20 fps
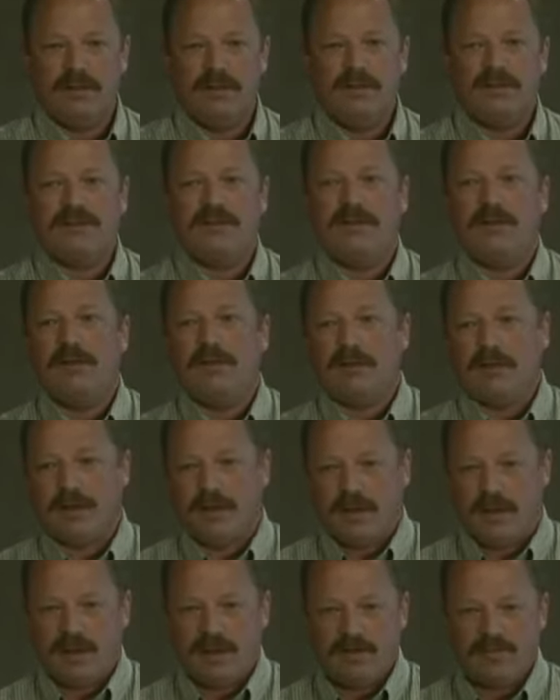so you don't
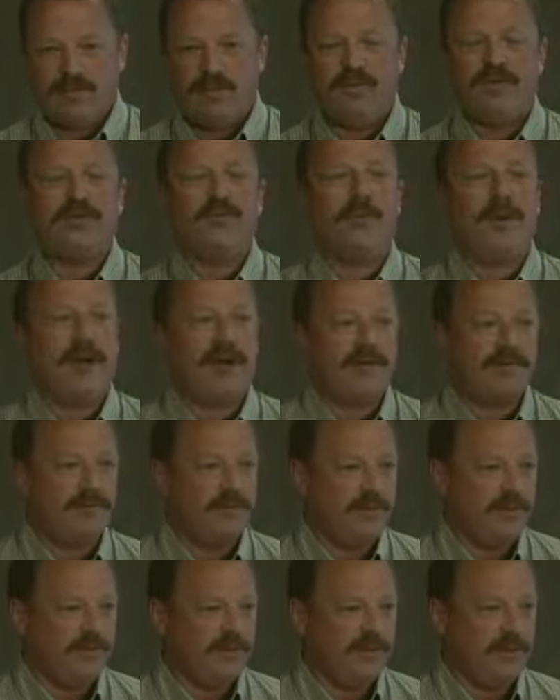get a lot of pushback
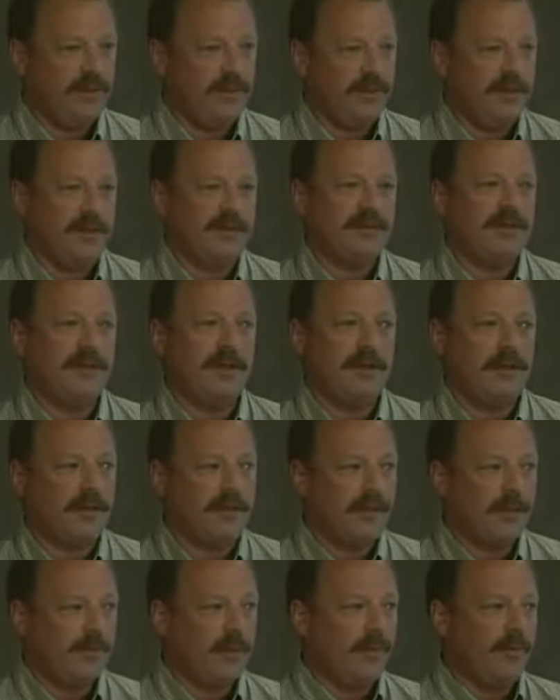from the field. That's the other
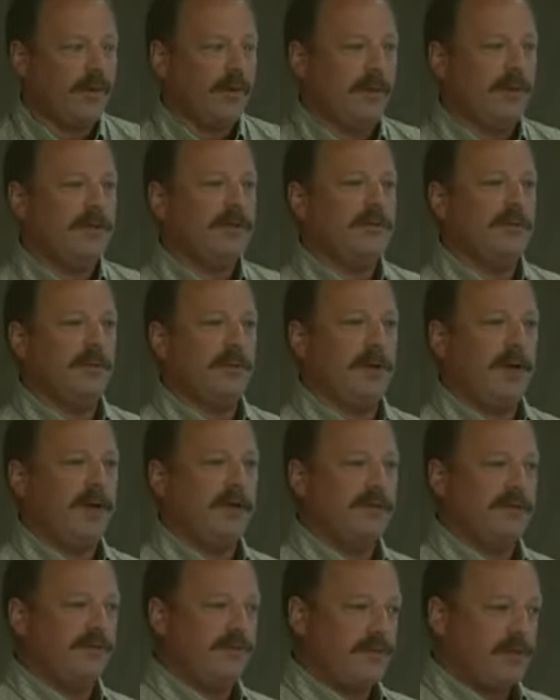thing we run into a lot,
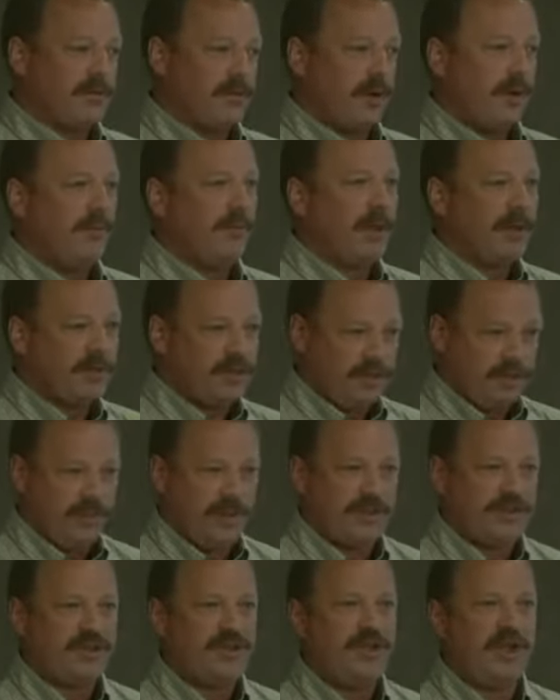is if you try to make too
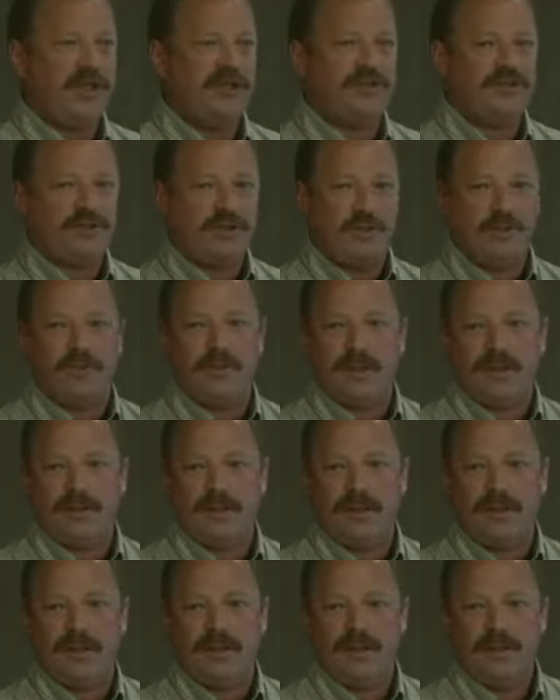much change too
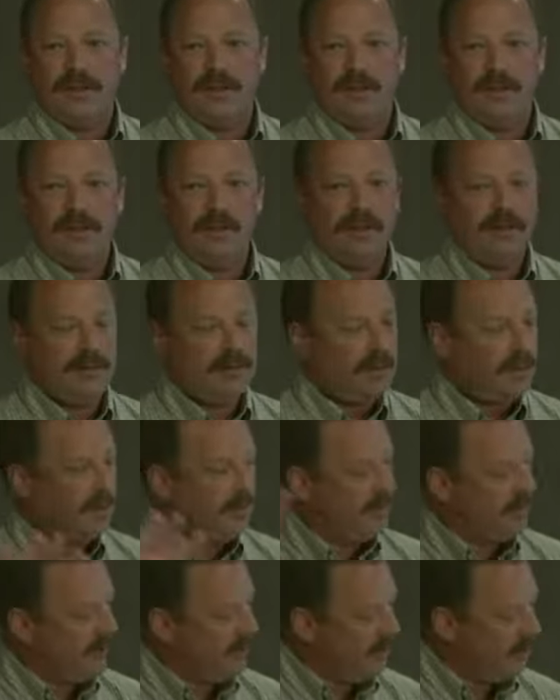quickly, it's
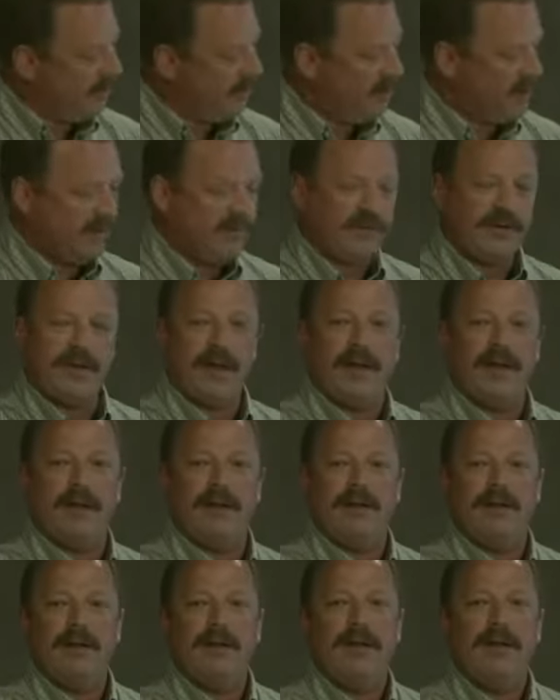like, you know what, forget
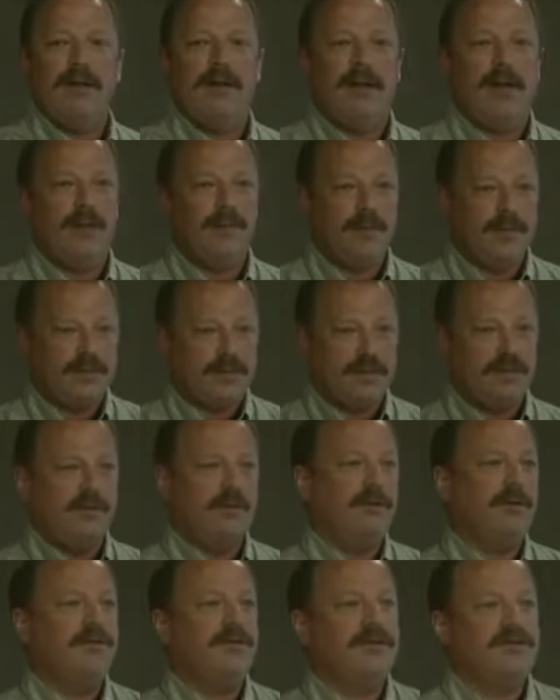it. I'm used to
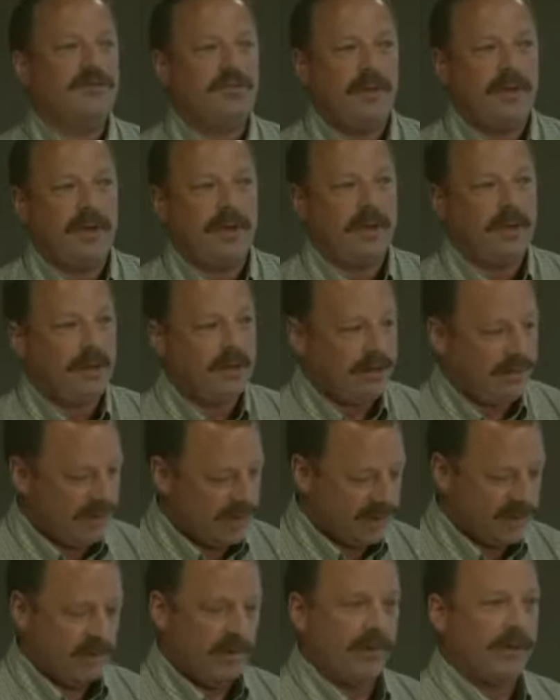doing it this way,
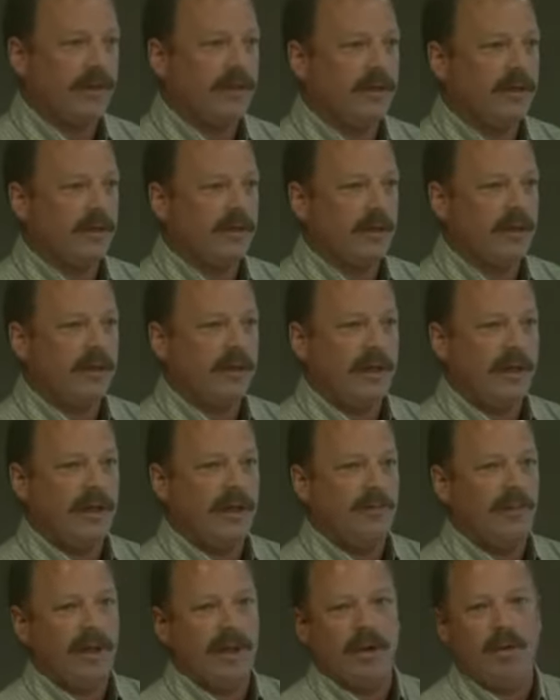that's how I'm going to do it. And
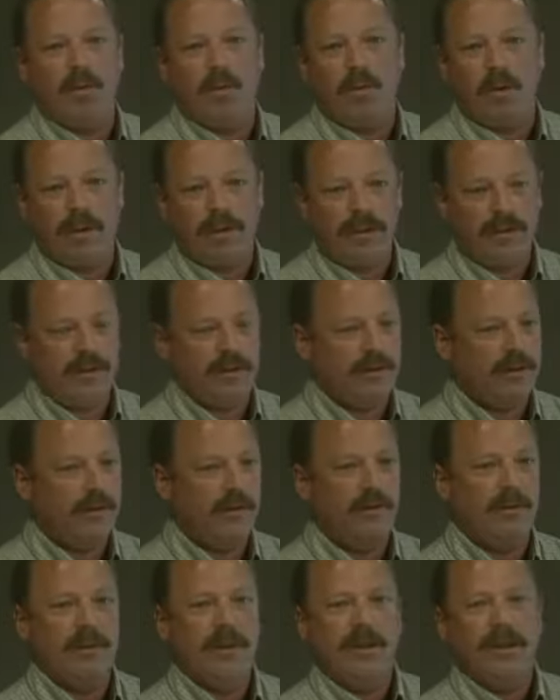no matter what you
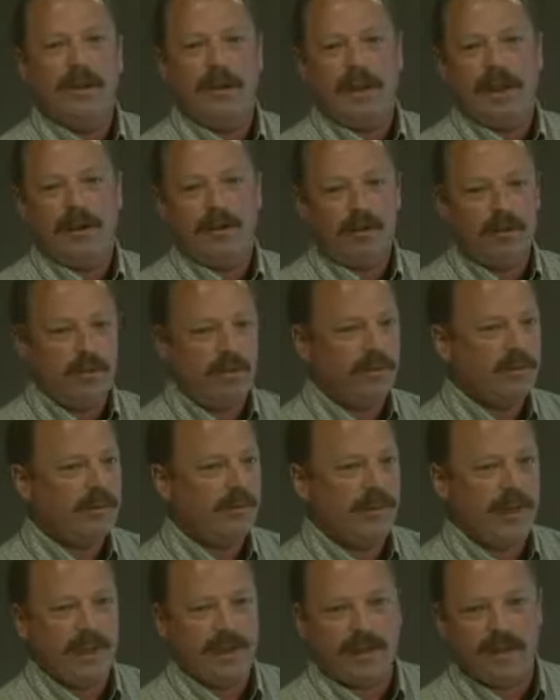do, how cool you
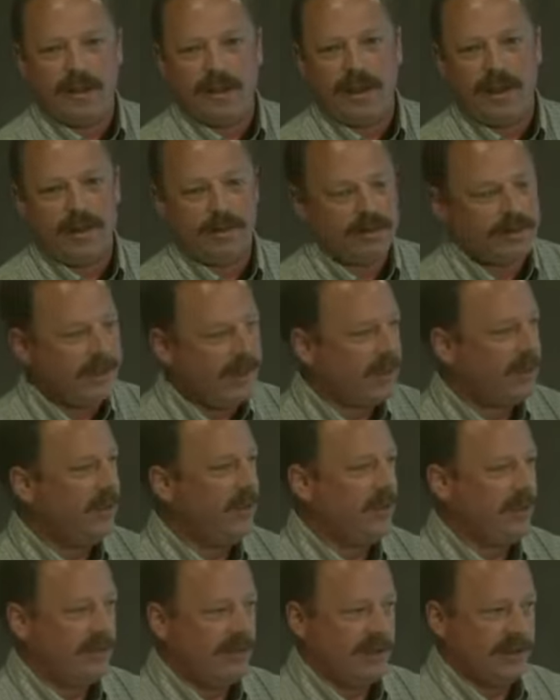make it, how
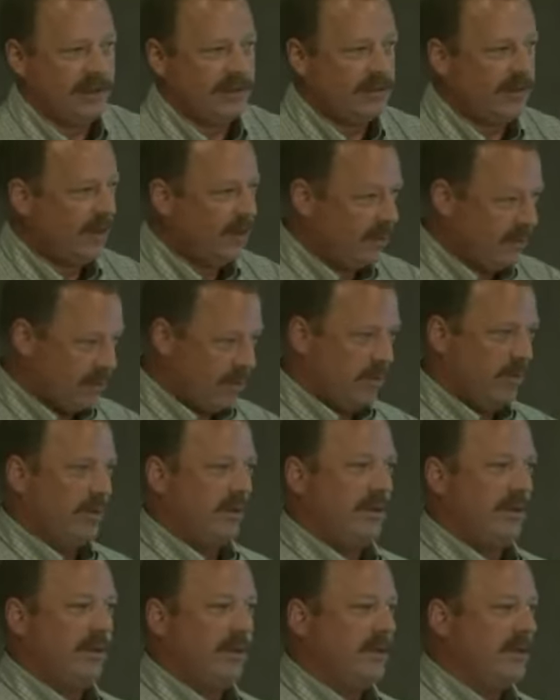techy it is, how
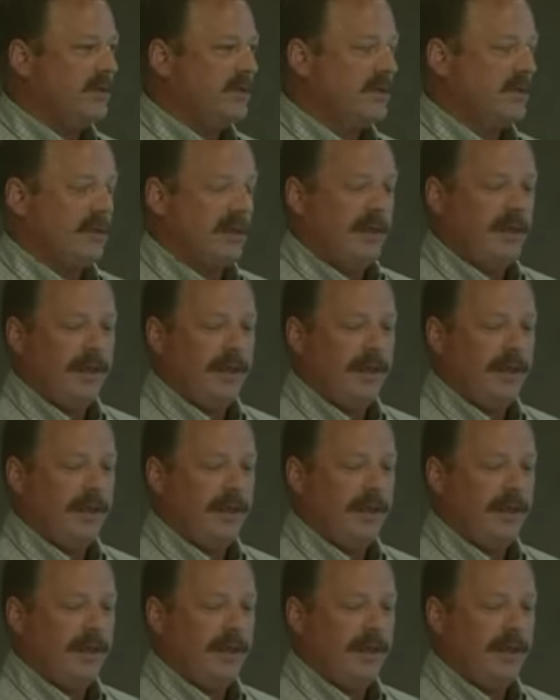cool it is,